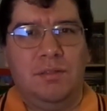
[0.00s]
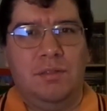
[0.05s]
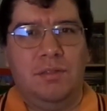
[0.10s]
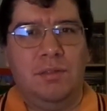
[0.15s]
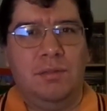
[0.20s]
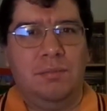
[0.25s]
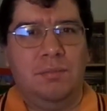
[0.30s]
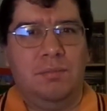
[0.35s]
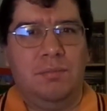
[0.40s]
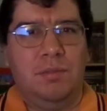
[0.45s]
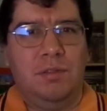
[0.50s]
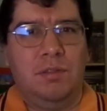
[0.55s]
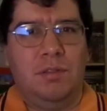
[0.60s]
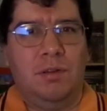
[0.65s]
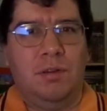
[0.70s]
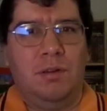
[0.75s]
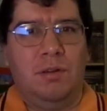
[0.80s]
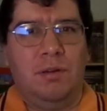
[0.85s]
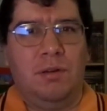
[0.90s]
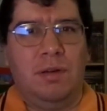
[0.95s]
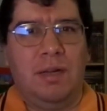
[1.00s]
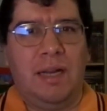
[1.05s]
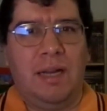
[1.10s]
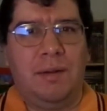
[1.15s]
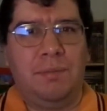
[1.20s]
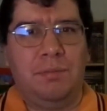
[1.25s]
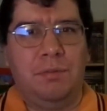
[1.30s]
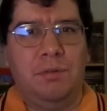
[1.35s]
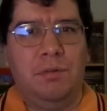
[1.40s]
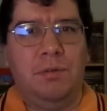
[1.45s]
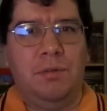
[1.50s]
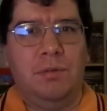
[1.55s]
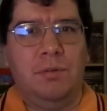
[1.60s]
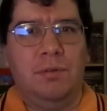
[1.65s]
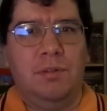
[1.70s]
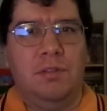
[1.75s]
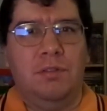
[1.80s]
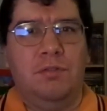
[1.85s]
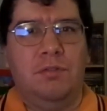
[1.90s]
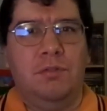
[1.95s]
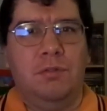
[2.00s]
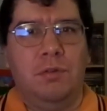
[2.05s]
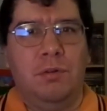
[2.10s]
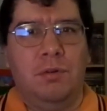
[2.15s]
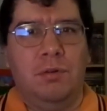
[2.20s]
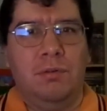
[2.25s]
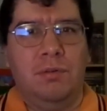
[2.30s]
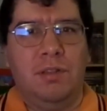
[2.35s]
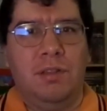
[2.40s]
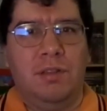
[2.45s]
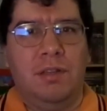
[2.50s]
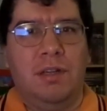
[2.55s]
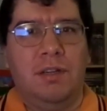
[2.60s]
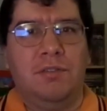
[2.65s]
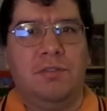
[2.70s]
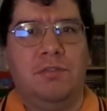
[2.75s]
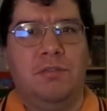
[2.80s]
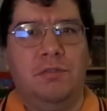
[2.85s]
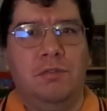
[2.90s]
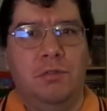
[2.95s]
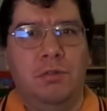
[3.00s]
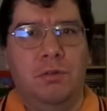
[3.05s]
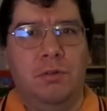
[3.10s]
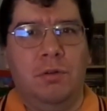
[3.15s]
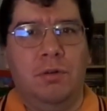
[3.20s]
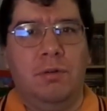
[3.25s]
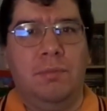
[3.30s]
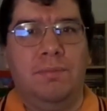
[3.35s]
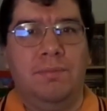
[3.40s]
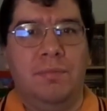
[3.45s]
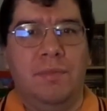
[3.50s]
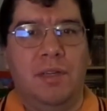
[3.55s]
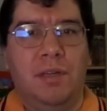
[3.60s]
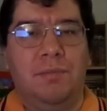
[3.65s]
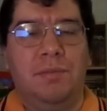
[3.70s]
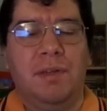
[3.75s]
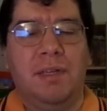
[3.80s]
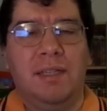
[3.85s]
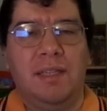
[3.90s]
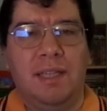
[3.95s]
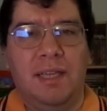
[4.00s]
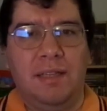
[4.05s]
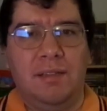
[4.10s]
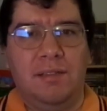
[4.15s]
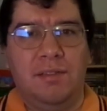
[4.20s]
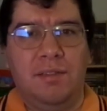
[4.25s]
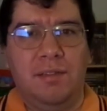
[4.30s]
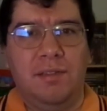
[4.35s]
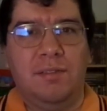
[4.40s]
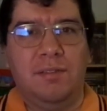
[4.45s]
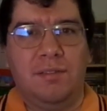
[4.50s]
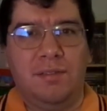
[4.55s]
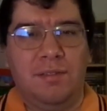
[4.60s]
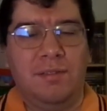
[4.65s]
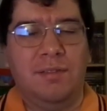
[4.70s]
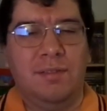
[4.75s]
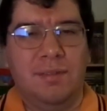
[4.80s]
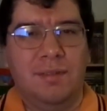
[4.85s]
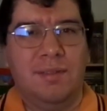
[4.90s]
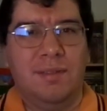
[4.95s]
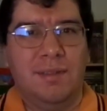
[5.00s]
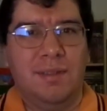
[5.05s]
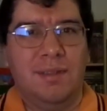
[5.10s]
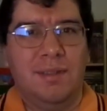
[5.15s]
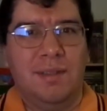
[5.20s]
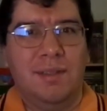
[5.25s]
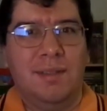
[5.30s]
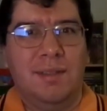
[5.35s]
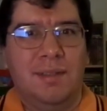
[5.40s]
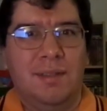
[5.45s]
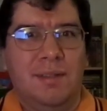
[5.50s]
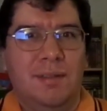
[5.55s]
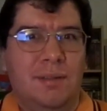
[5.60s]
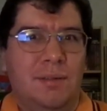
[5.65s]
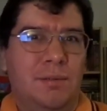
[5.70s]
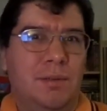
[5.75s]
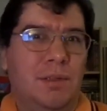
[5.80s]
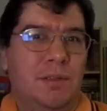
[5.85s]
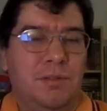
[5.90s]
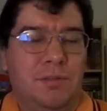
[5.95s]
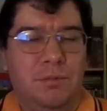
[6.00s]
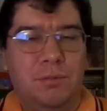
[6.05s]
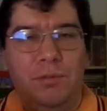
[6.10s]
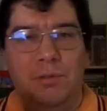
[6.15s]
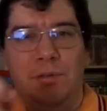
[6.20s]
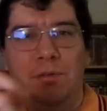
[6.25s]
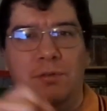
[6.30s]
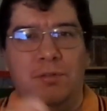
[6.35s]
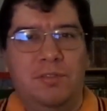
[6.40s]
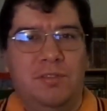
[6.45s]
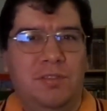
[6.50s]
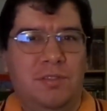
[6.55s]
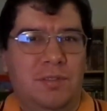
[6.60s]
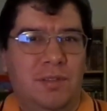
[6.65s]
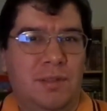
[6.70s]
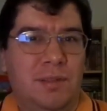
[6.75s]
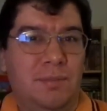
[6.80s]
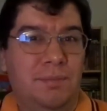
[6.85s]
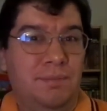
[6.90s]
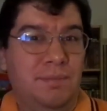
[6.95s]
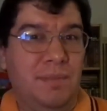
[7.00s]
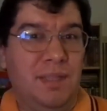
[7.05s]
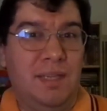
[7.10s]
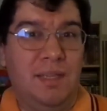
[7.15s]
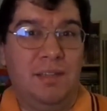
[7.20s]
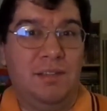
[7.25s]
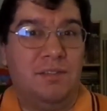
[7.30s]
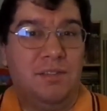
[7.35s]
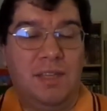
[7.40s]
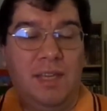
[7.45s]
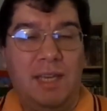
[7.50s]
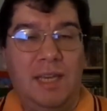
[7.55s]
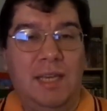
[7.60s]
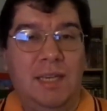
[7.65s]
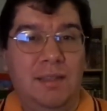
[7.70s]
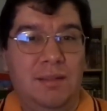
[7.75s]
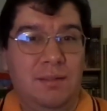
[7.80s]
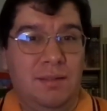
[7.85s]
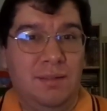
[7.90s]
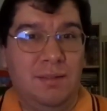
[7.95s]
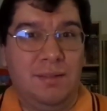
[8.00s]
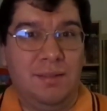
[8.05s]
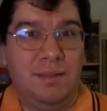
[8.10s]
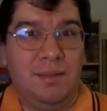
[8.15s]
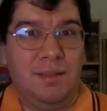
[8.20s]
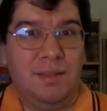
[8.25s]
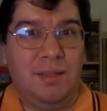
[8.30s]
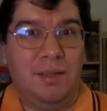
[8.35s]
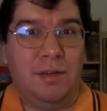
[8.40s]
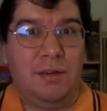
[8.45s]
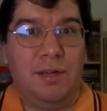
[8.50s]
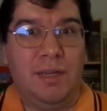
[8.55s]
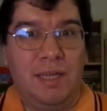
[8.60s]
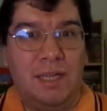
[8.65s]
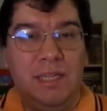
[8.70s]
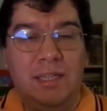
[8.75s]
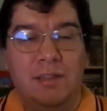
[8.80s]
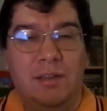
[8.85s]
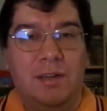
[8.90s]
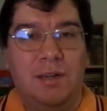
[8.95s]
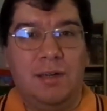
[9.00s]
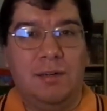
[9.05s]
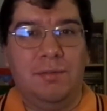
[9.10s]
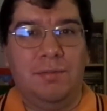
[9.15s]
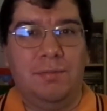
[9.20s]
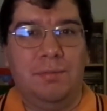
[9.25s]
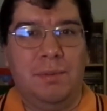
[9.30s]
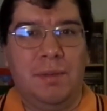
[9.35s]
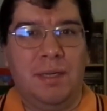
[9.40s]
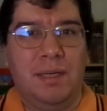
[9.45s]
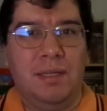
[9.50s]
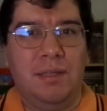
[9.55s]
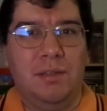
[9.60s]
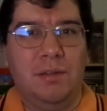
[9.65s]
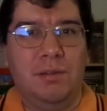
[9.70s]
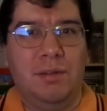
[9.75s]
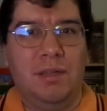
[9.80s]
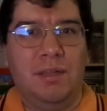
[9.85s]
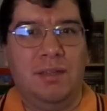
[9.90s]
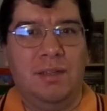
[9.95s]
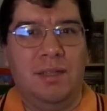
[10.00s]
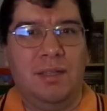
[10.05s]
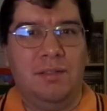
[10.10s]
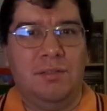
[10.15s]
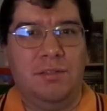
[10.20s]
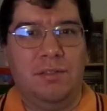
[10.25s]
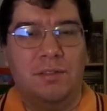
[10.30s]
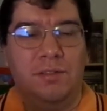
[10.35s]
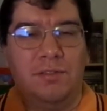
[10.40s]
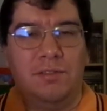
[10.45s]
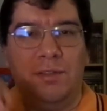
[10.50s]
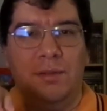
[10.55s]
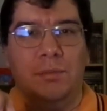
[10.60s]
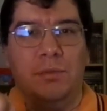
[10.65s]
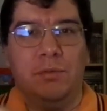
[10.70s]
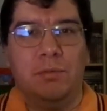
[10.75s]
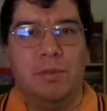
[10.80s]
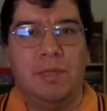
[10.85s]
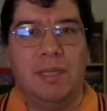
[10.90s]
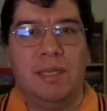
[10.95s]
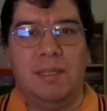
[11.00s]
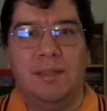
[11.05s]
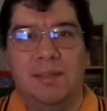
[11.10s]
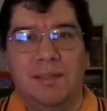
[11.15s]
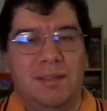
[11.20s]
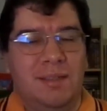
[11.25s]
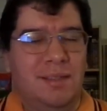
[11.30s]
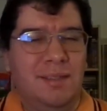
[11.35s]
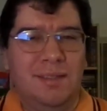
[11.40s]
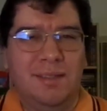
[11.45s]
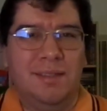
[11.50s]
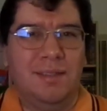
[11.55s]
to go after the lost jewel of Atlantis, while Scrooge and his gang are heading off by going on into the submarine